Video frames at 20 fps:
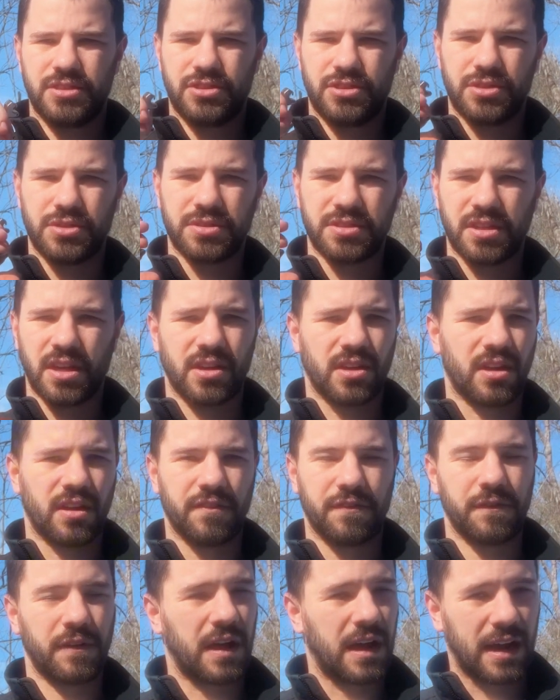to set
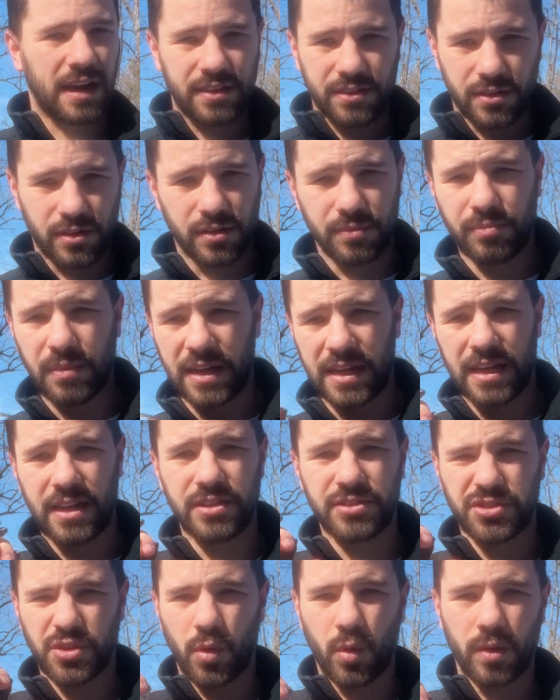off either my
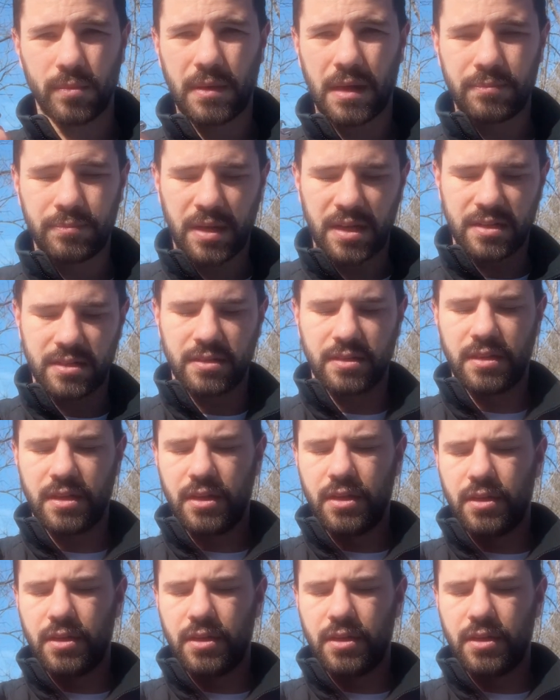hinge or my button.